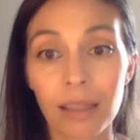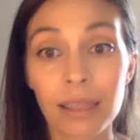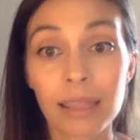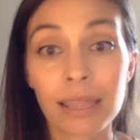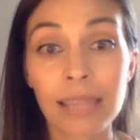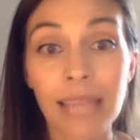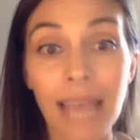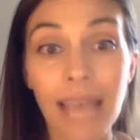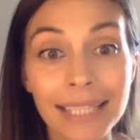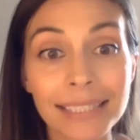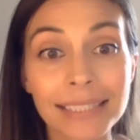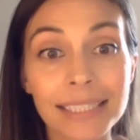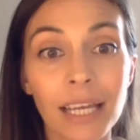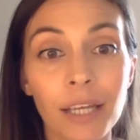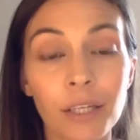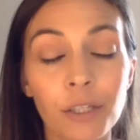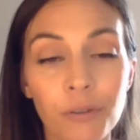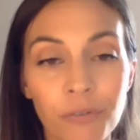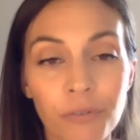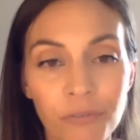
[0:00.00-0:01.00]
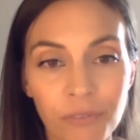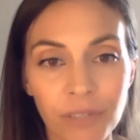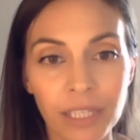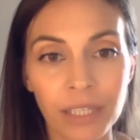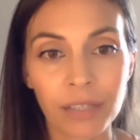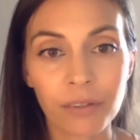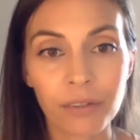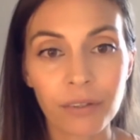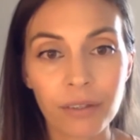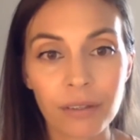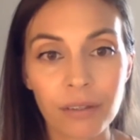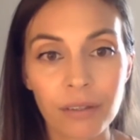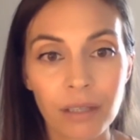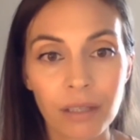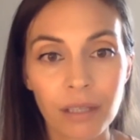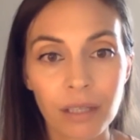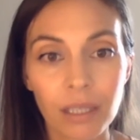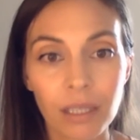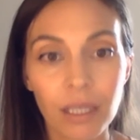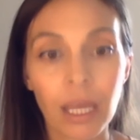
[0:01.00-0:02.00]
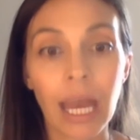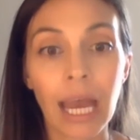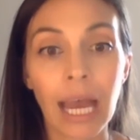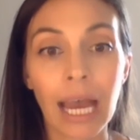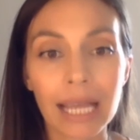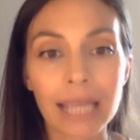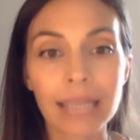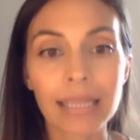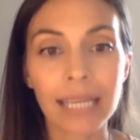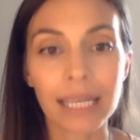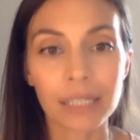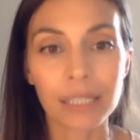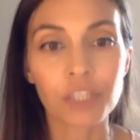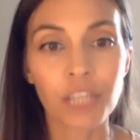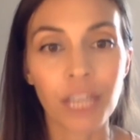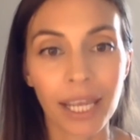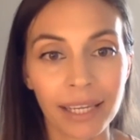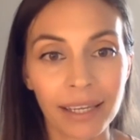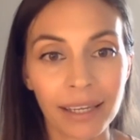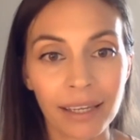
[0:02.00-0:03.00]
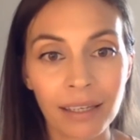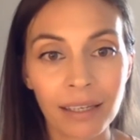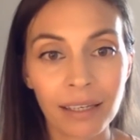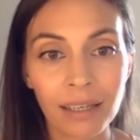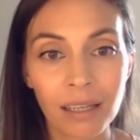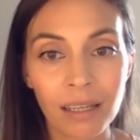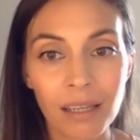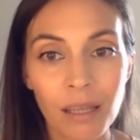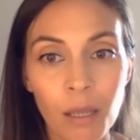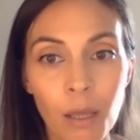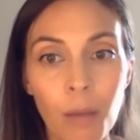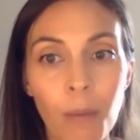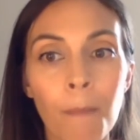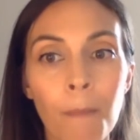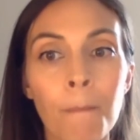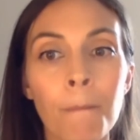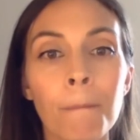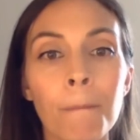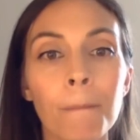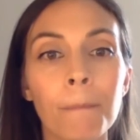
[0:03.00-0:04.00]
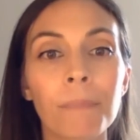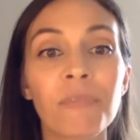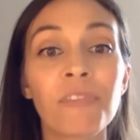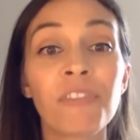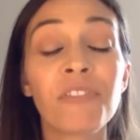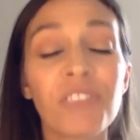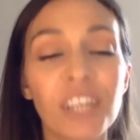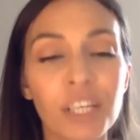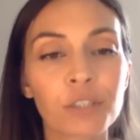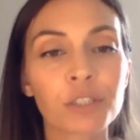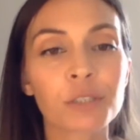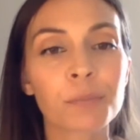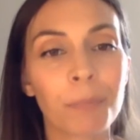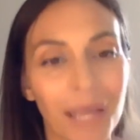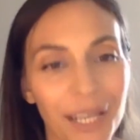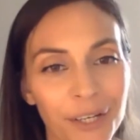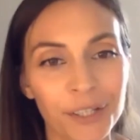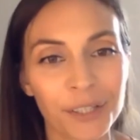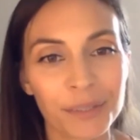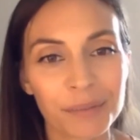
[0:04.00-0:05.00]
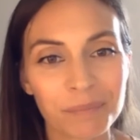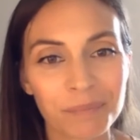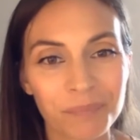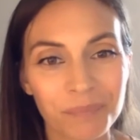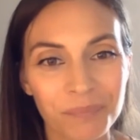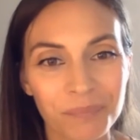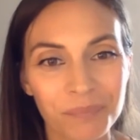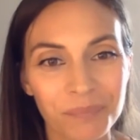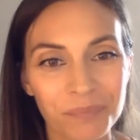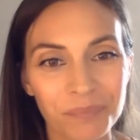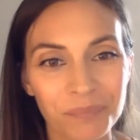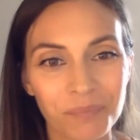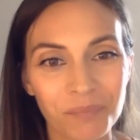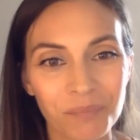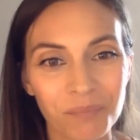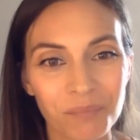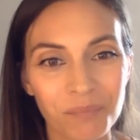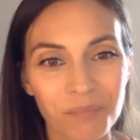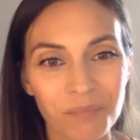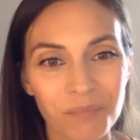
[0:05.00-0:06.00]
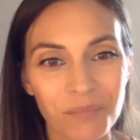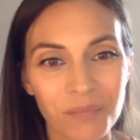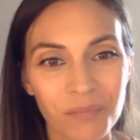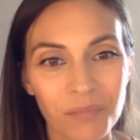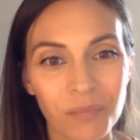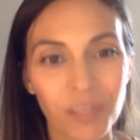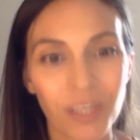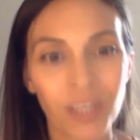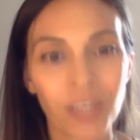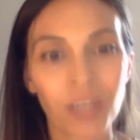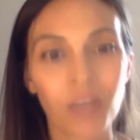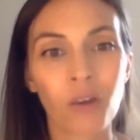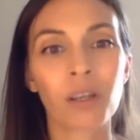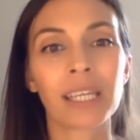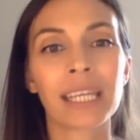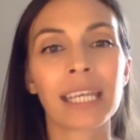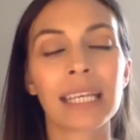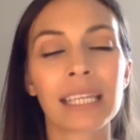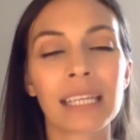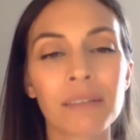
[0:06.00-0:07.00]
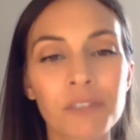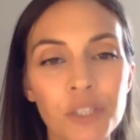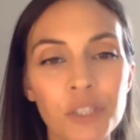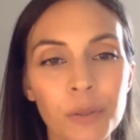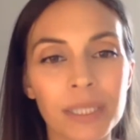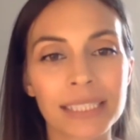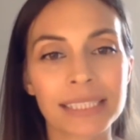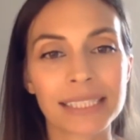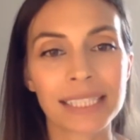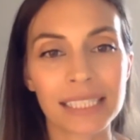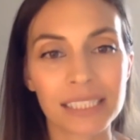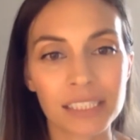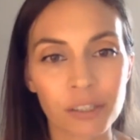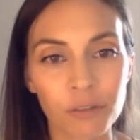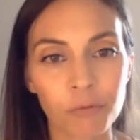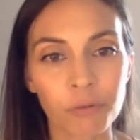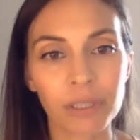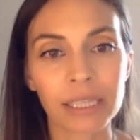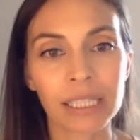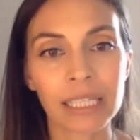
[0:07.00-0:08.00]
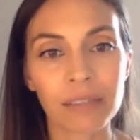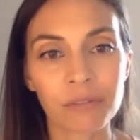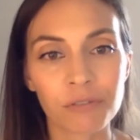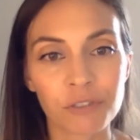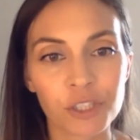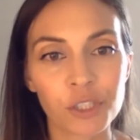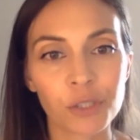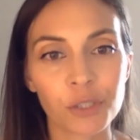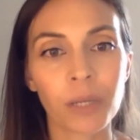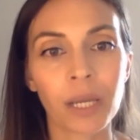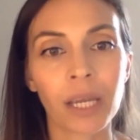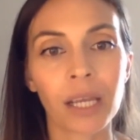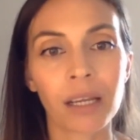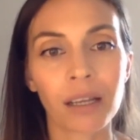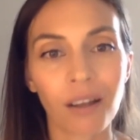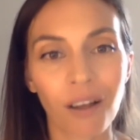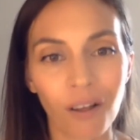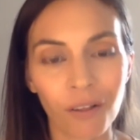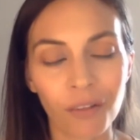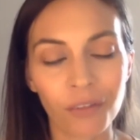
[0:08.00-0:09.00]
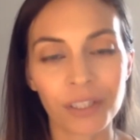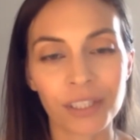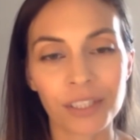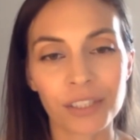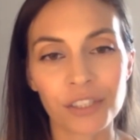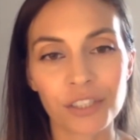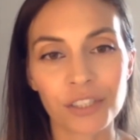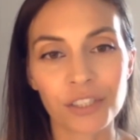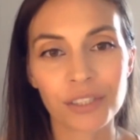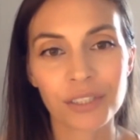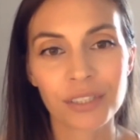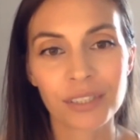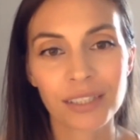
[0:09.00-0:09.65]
that's how you feel at that check-in feels better. It gives you a sense of relief to acknowledge,